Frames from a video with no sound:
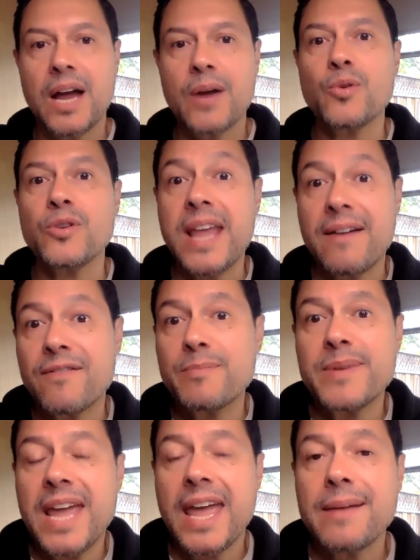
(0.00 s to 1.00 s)
I would never
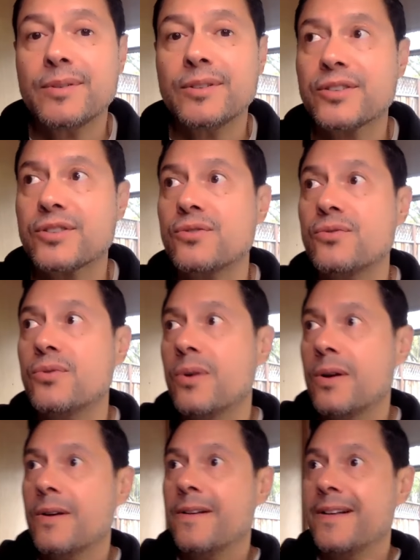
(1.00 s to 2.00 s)
be able to
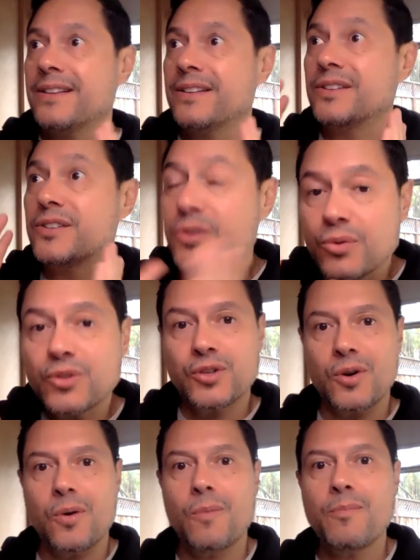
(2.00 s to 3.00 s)
do
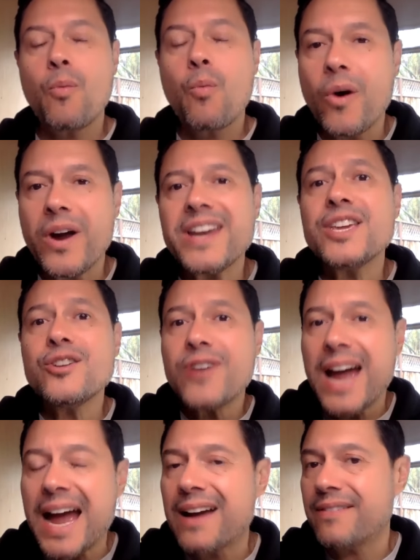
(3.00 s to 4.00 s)
so. But when you
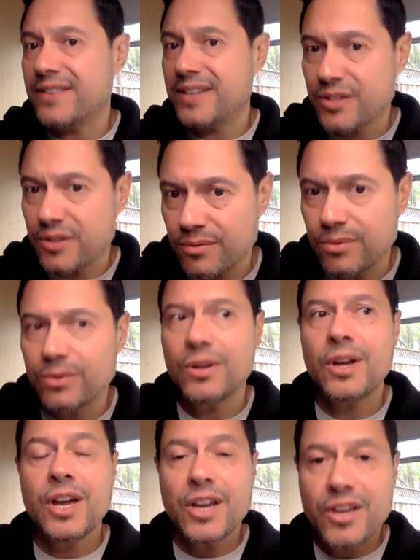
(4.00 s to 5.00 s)
have the
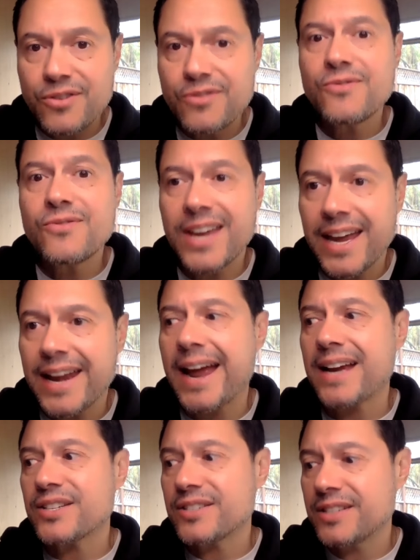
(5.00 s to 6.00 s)
tool, you can
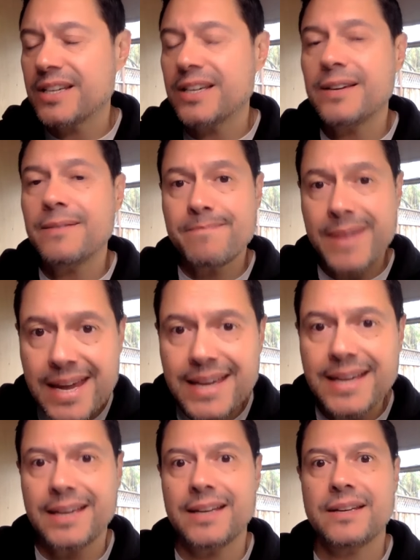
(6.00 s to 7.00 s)
actually
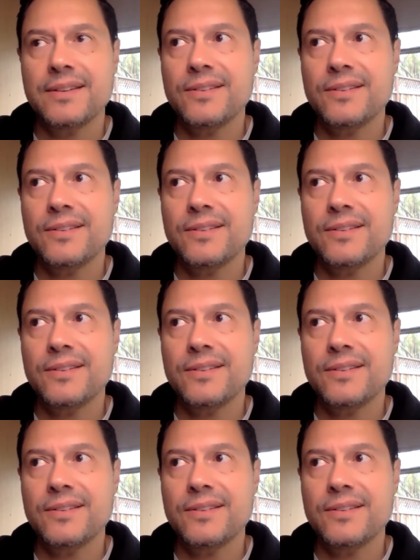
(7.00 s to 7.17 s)
make it.